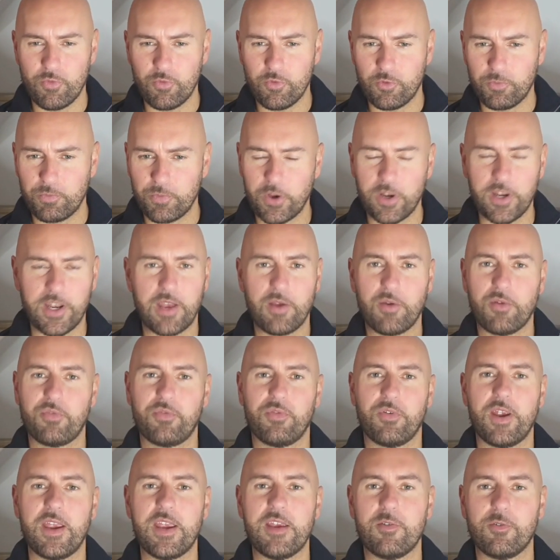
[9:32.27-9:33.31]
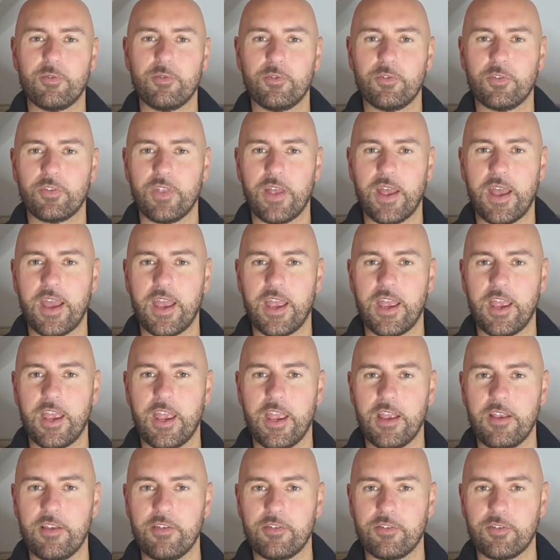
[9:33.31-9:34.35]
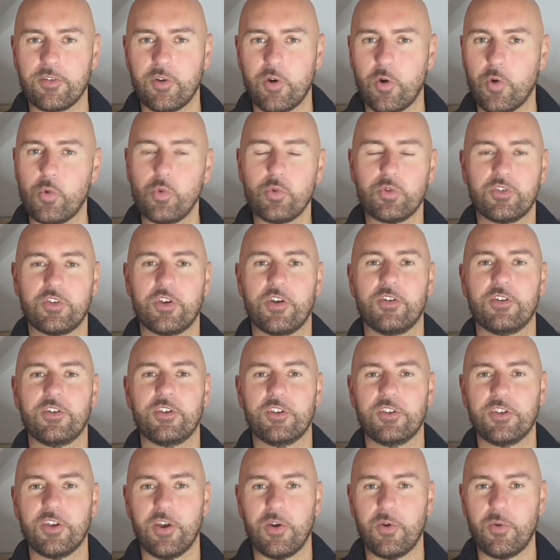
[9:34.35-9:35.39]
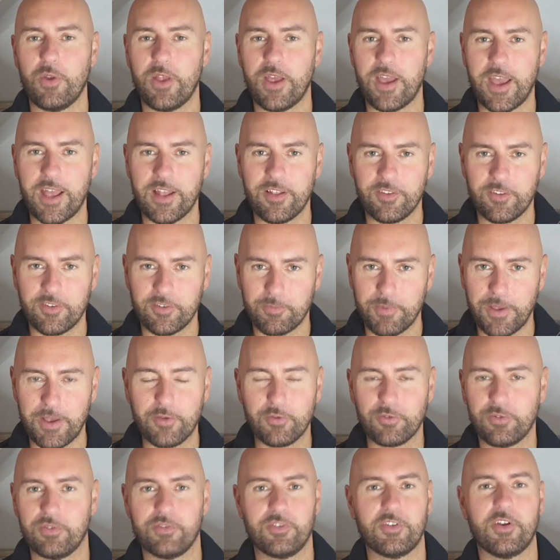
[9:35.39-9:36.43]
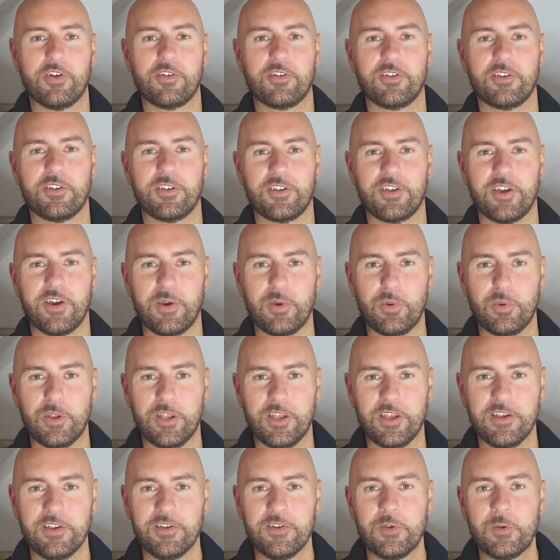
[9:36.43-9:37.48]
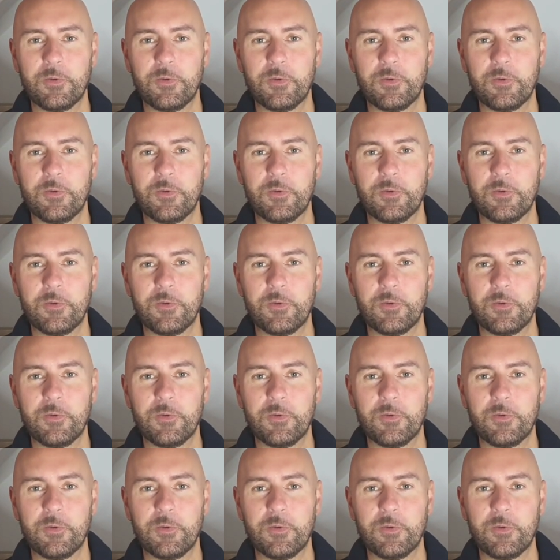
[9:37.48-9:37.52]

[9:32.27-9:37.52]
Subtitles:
putting out a fragrance that is called Tonka Cola and smells of Tonka Cola.